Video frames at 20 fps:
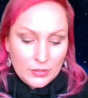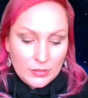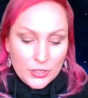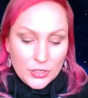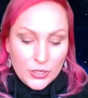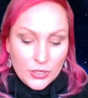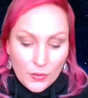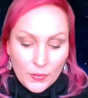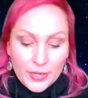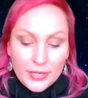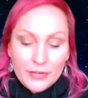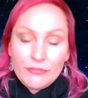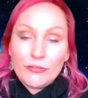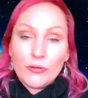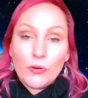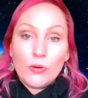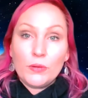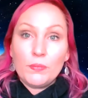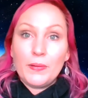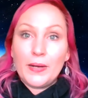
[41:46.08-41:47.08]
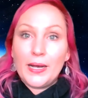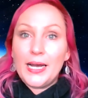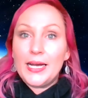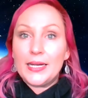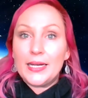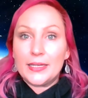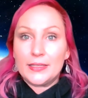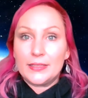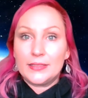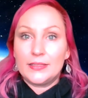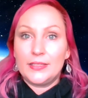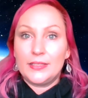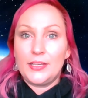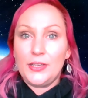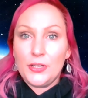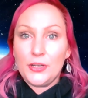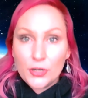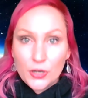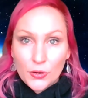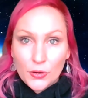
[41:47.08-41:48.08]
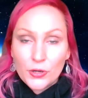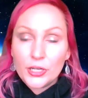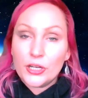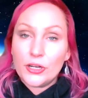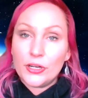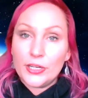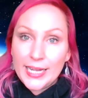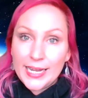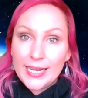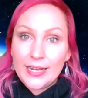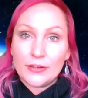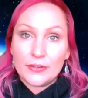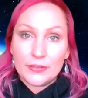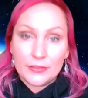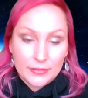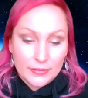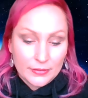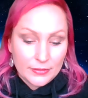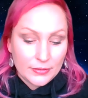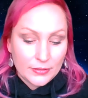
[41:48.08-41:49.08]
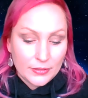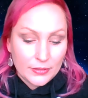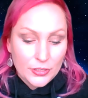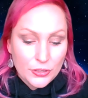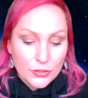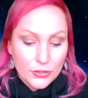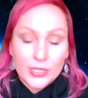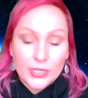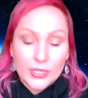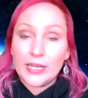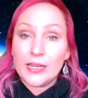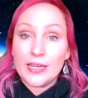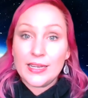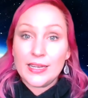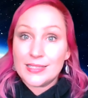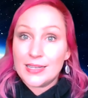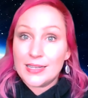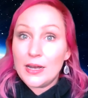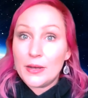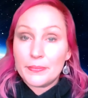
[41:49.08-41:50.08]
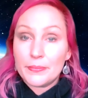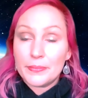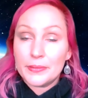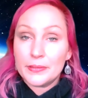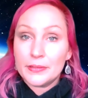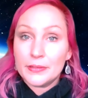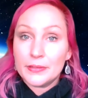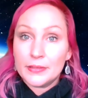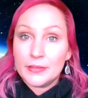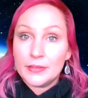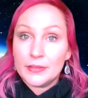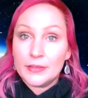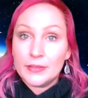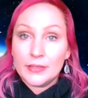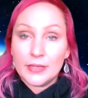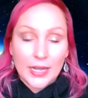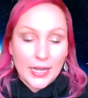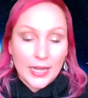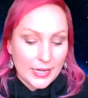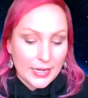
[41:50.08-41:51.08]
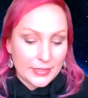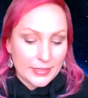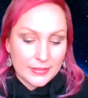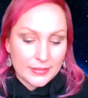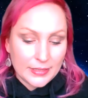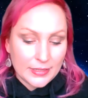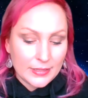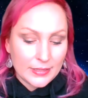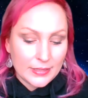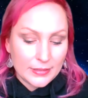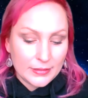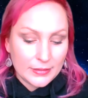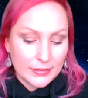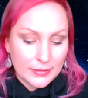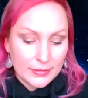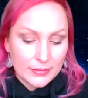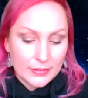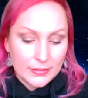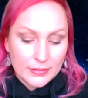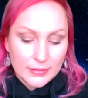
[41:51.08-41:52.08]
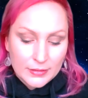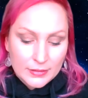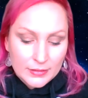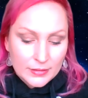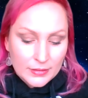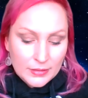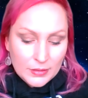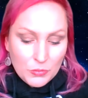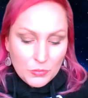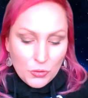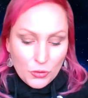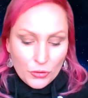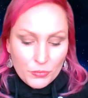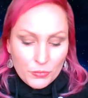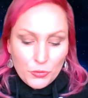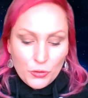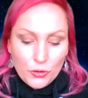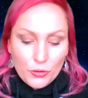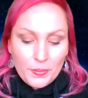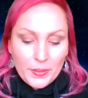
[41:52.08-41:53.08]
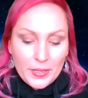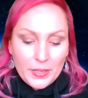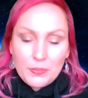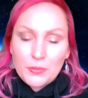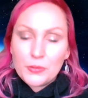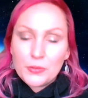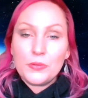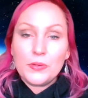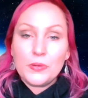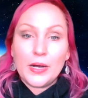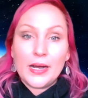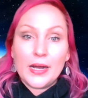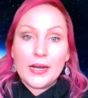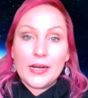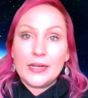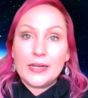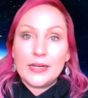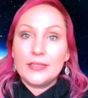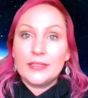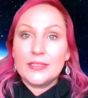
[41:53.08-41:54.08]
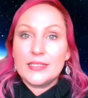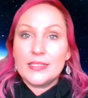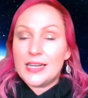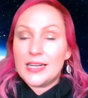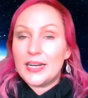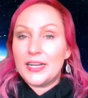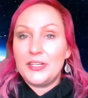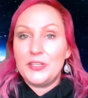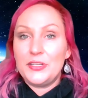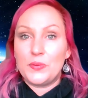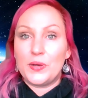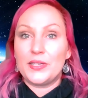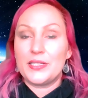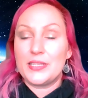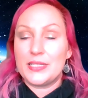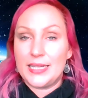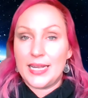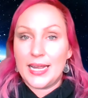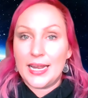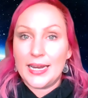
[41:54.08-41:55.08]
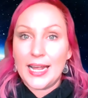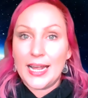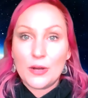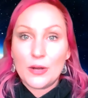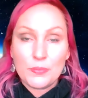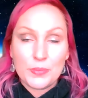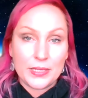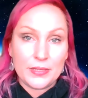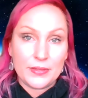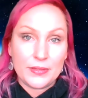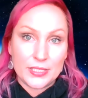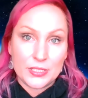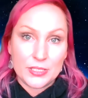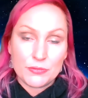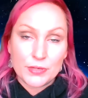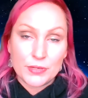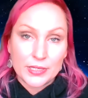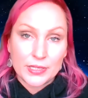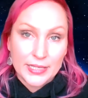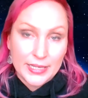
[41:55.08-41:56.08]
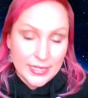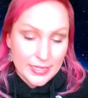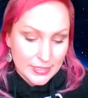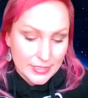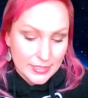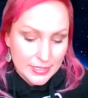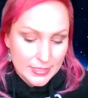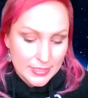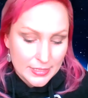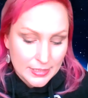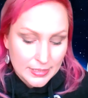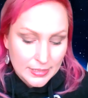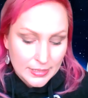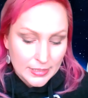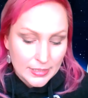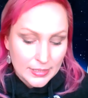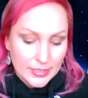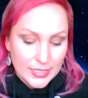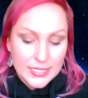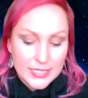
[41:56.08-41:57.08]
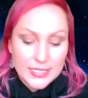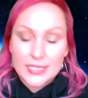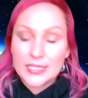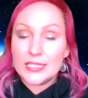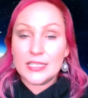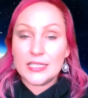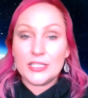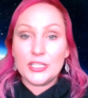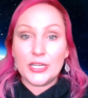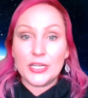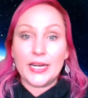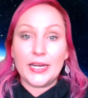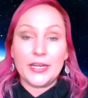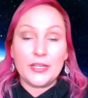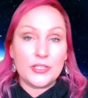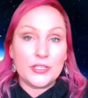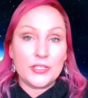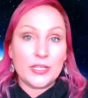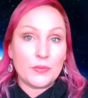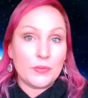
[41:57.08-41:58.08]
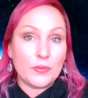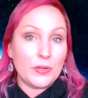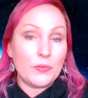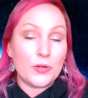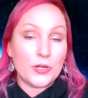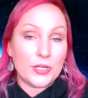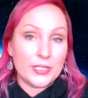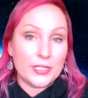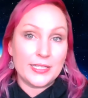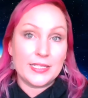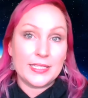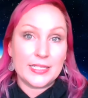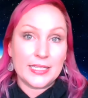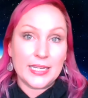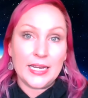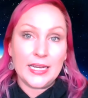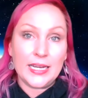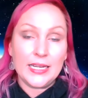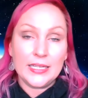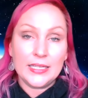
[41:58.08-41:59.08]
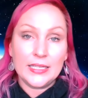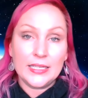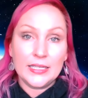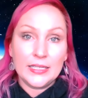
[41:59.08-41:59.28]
You're going to fall apart. You're going to go down. Your gig is up. And more people are starting to understand how big this really is. This is the change that we wanted to see.